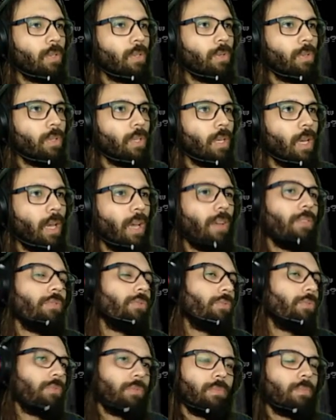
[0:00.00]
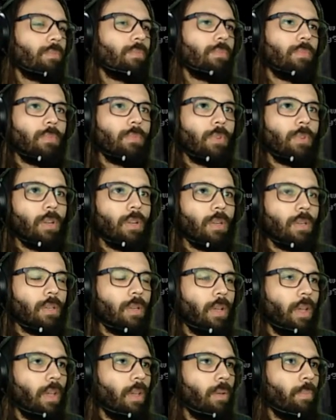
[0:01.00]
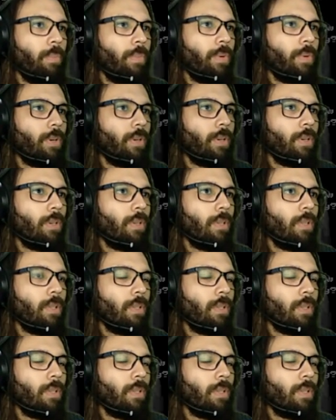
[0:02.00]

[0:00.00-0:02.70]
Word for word: we have uh, Amber